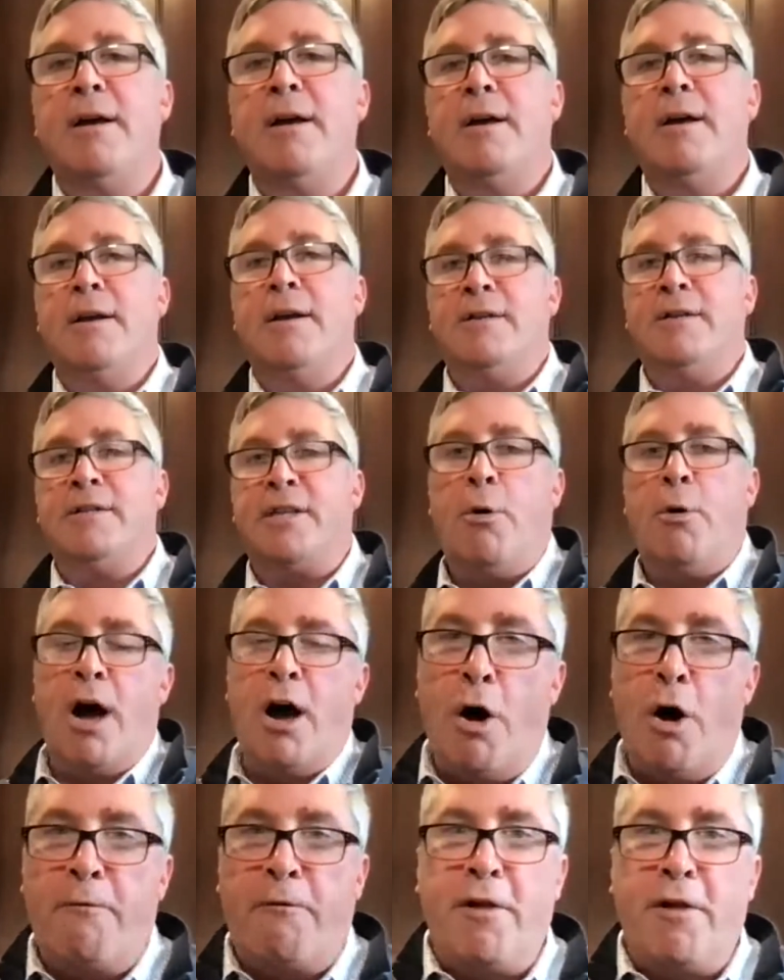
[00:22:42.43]
So
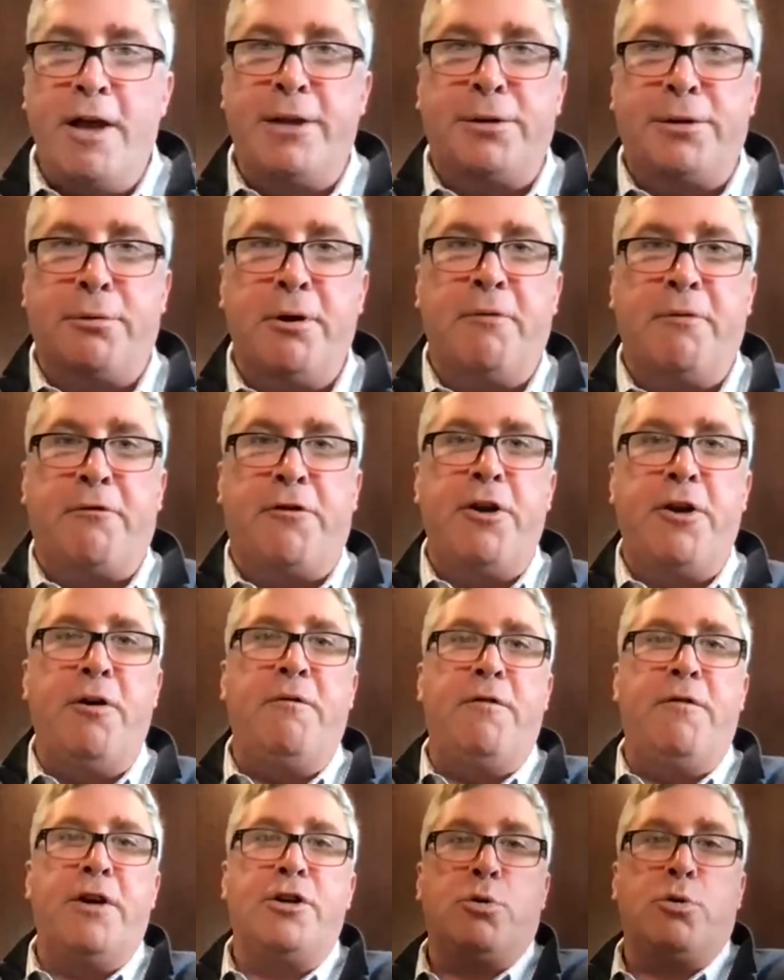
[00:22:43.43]
hopefully through a few
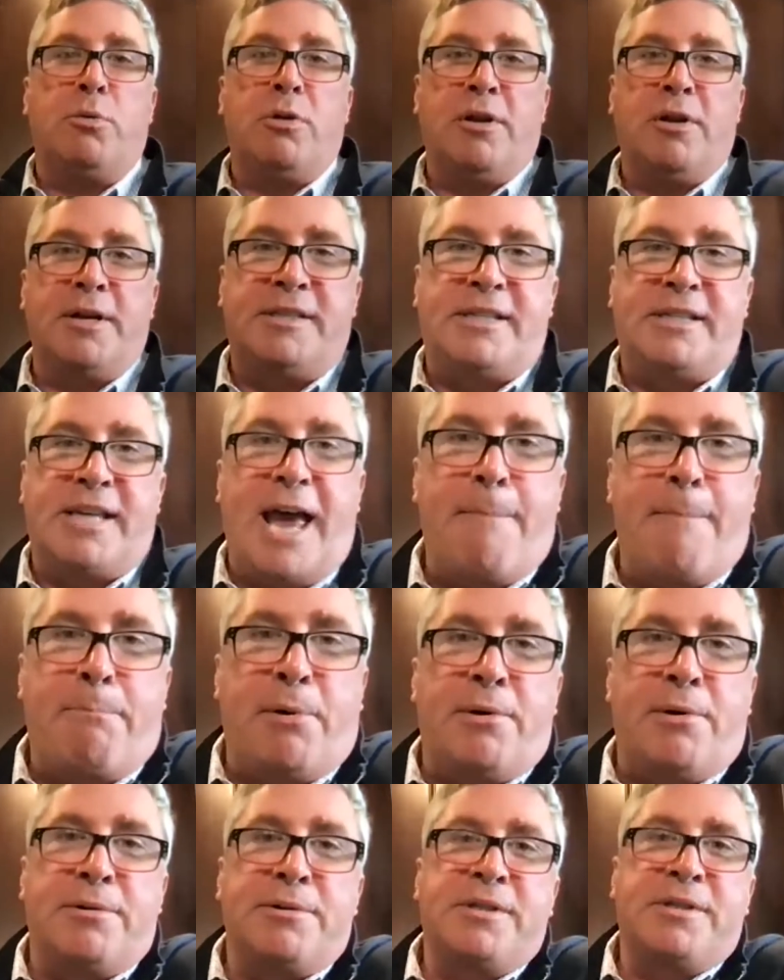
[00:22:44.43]
visual
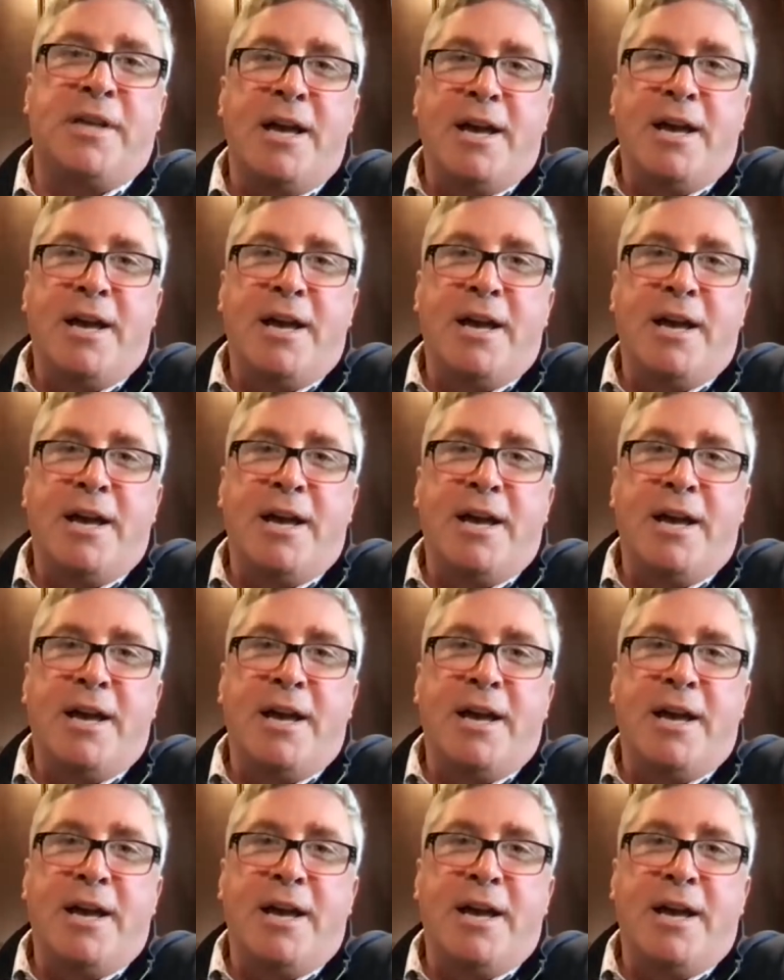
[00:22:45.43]
examples,